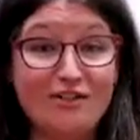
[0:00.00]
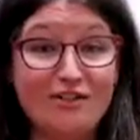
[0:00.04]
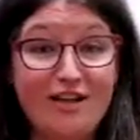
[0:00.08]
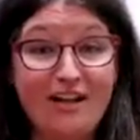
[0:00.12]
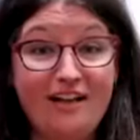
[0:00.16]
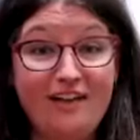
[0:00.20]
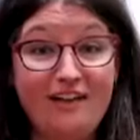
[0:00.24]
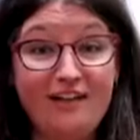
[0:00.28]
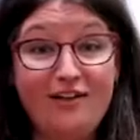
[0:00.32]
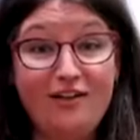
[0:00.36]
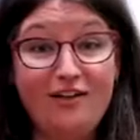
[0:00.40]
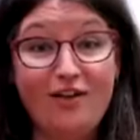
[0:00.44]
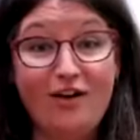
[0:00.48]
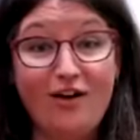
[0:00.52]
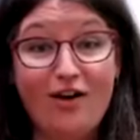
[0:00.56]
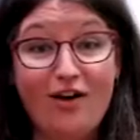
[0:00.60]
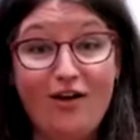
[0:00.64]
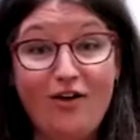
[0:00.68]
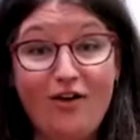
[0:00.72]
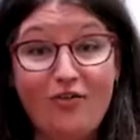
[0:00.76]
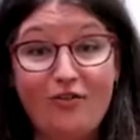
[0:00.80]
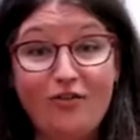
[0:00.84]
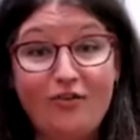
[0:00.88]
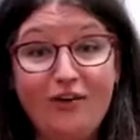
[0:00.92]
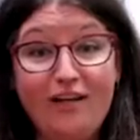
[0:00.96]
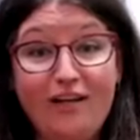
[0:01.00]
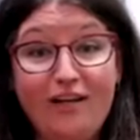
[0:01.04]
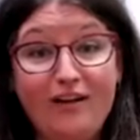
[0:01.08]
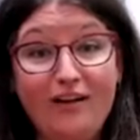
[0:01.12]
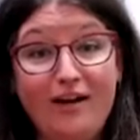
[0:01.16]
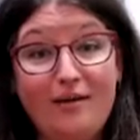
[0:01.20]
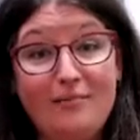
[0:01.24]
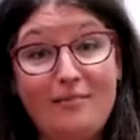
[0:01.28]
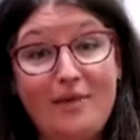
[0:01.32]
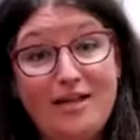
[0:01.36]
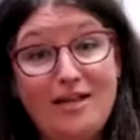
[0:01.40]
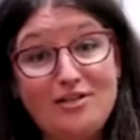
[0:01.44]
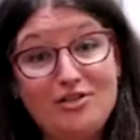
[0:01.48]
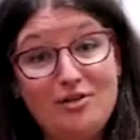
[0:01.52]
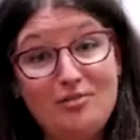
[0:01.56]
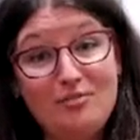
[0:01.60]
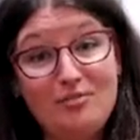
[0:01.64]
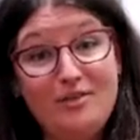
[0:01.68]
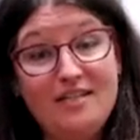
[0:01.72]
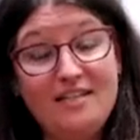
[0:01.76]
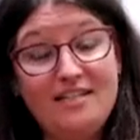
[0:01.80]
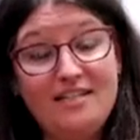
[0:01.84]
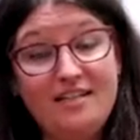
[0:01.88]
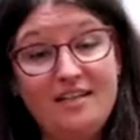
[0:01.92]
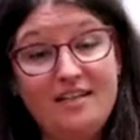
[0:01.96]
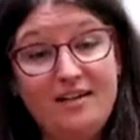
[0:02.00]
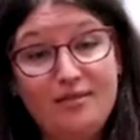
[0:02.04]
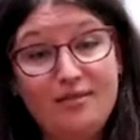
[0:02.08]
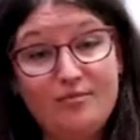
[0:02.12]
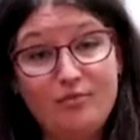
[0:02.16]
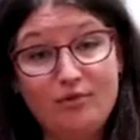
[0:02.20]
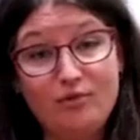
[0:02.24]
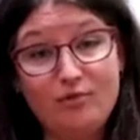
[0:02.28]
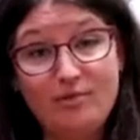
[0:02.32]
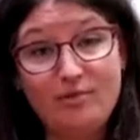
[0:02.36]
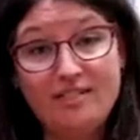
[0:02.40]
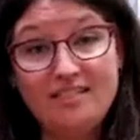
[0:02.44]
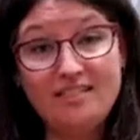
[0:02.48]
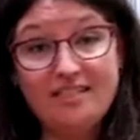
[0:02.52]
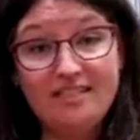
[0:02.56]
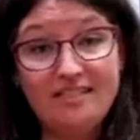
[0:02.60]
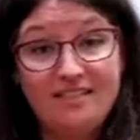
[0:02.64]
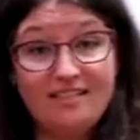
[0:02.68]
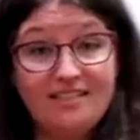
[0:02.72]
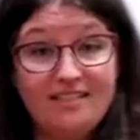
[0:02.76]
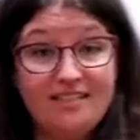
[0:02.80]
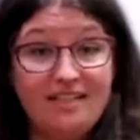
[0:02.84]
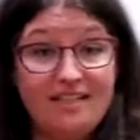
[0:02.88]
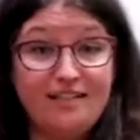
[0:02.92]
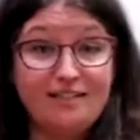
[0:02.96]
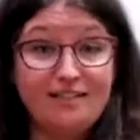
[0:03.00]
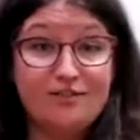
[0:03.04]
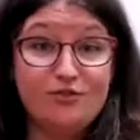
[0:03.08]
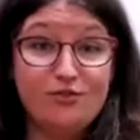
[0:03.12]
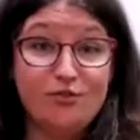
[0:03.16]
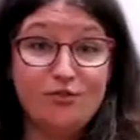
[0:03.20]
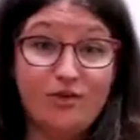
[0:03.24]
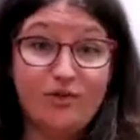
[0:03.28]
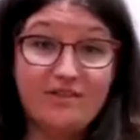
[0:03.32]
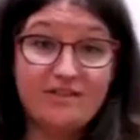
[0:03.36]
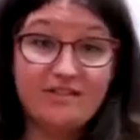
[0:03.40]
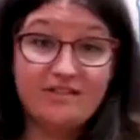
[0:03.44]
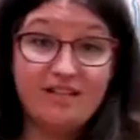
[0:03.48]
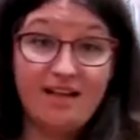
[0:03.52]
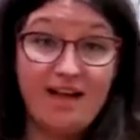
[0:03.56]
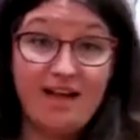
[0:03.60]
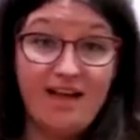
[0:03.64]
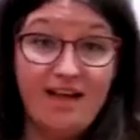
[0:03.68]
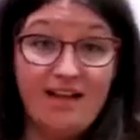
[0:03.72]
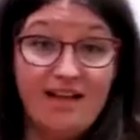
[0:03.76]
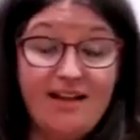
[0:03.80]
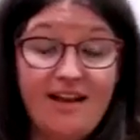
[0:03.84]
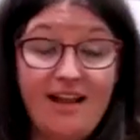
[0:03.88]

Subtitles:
Kelly Clark over here at Patient PT on Bloomington, Indiana's North Side.